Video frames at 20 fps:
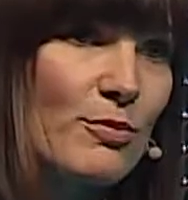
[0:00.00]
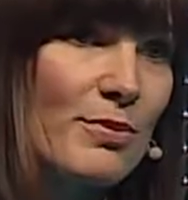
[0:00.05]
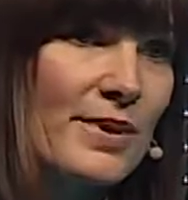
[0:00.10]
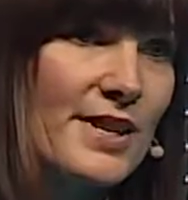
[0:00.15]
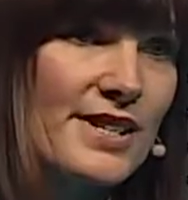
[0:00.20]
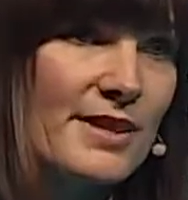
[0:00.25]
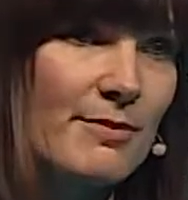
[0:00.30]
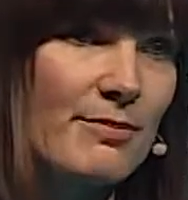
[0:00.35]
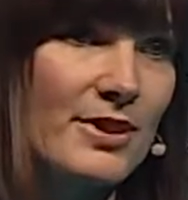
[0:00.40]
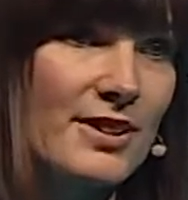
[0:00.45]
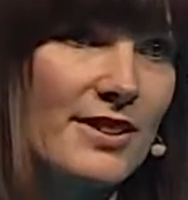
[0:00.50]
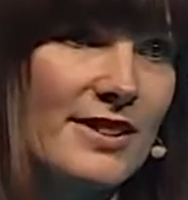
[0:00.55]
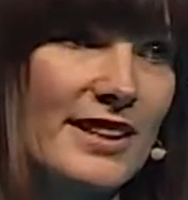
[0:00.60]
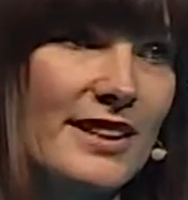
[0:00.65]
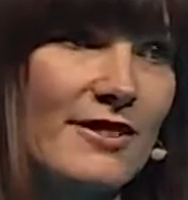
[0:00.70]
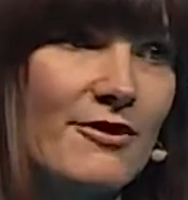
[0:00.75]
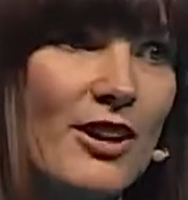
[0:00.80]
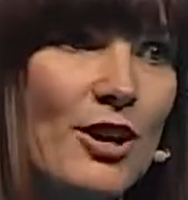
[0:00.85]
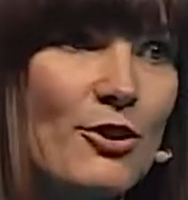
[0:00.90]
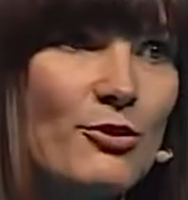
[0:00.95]
principals
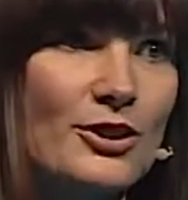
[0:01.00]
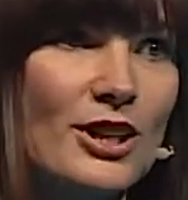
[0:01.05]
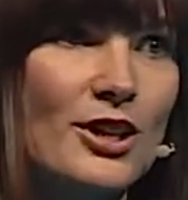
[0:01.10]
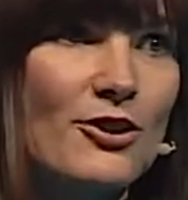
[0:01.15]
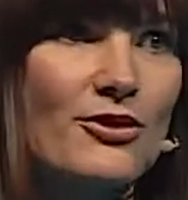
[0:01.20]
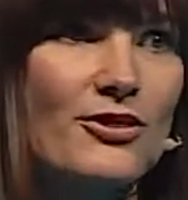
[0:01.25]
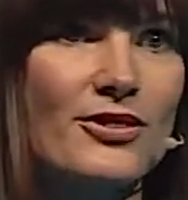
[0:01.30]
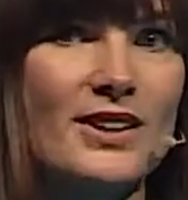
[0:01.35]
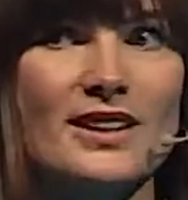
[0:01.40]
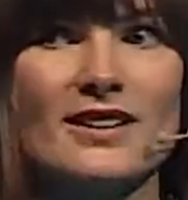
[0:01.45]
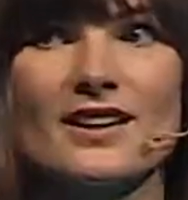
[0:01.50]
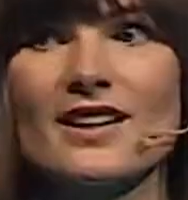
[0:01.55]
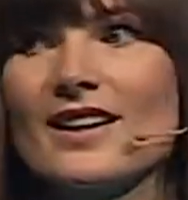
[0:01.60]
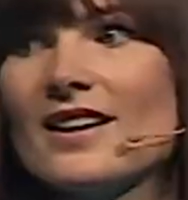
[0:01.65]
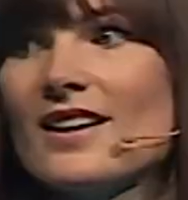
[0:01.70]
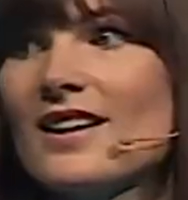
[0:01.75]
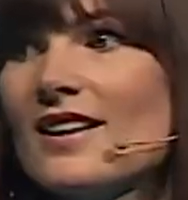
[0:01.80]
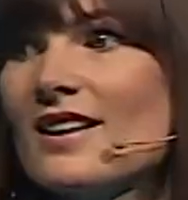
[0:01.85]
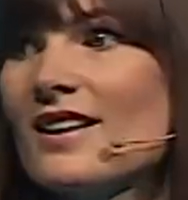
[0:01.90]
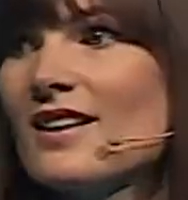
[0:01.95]
and found out that
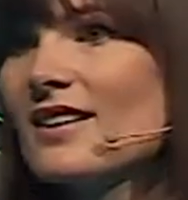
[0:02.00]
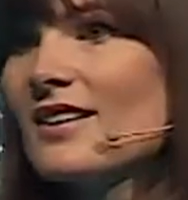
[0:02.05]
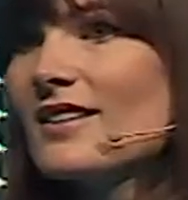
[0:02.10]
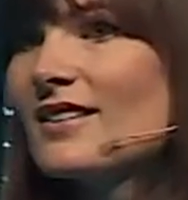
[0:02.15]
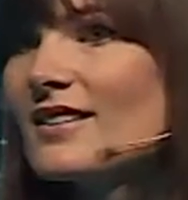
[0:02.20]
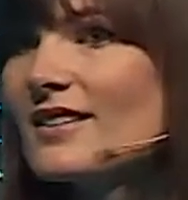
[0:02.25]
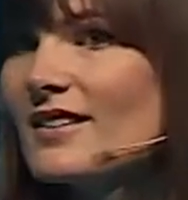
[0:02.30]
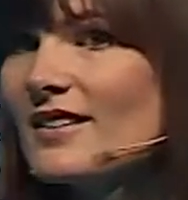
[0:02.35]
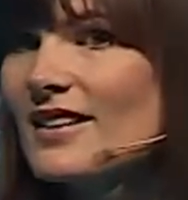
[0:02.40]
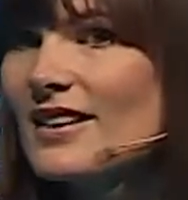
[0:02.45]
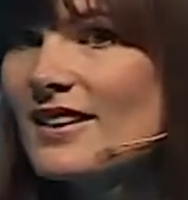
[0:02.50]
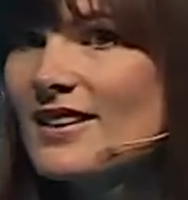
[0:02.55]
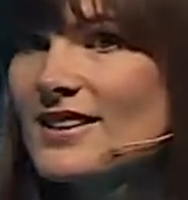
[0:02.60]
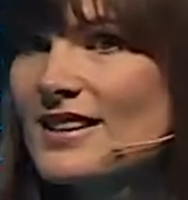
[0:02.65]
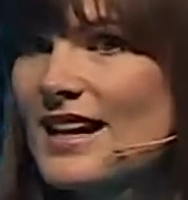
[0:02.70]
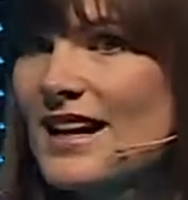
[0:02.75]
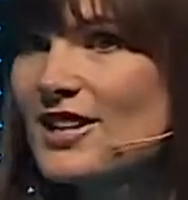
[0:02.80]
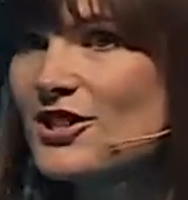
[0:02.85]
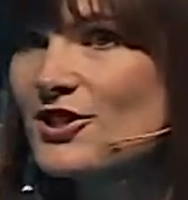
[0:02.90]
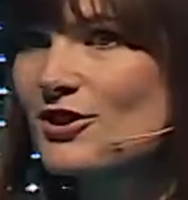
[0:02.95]
there is
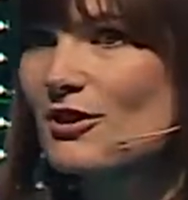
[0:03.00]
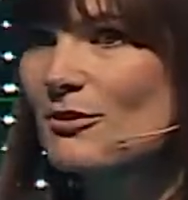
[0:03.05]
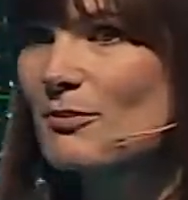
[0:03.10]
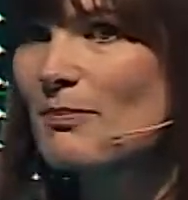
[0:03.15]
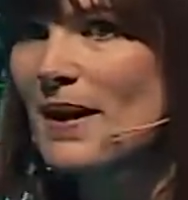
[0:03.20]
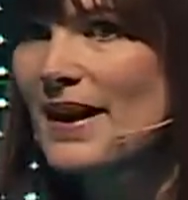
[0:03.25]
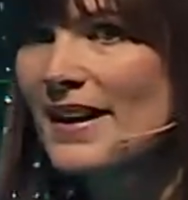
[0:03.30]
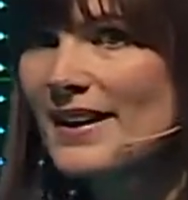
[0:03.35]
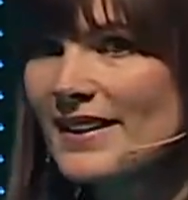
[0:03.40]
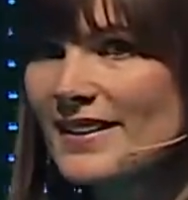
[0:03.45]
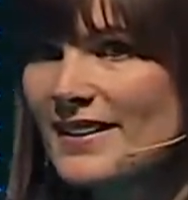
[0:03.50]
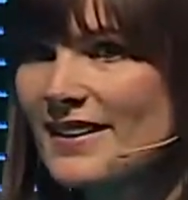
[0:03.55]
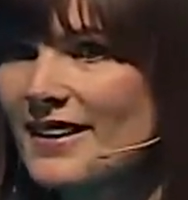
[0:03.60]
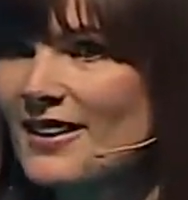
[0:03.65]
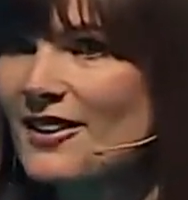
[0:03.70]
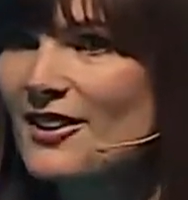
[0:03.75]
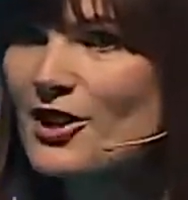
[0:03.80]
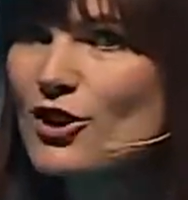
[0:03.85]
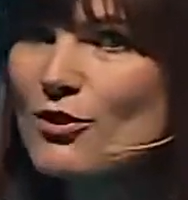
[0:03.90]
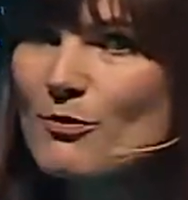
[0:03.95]
actual pain. There
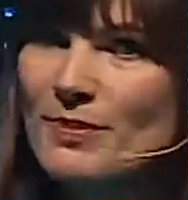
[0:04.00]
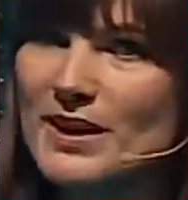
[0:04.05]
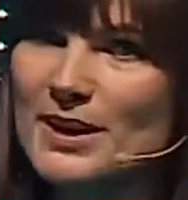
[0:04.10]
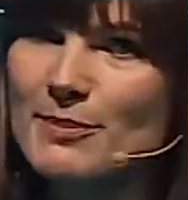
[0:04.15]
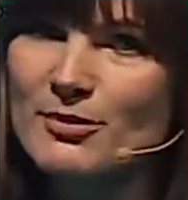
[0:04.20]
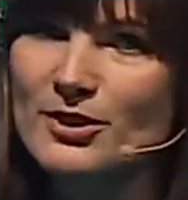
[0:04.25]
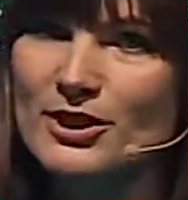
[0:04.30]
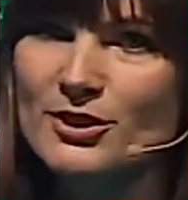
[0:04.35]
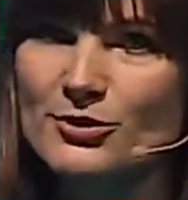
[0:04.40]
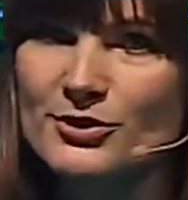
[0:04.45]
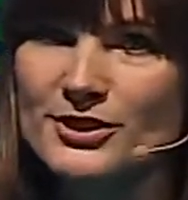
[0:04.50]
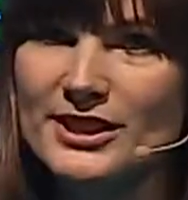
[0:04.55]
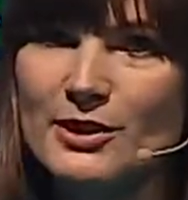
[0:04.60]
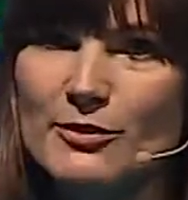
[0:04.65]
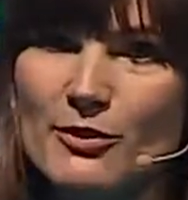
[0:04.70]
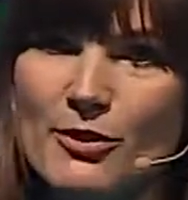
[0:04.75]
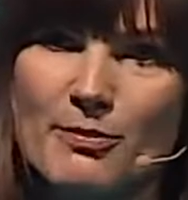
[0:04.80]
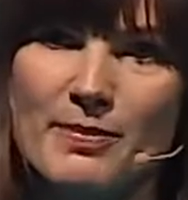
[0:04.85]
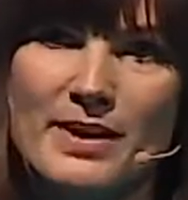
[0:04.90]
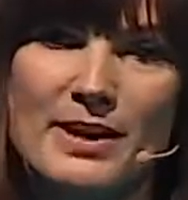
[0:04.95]
are no people to deal
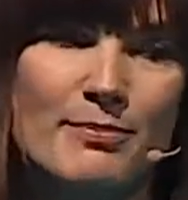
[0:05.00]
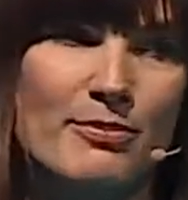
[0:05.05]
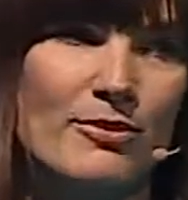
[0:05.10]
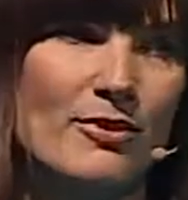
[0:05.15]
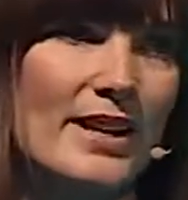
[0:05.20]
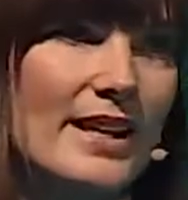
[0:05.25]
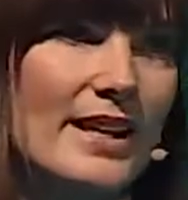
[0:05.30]
with people,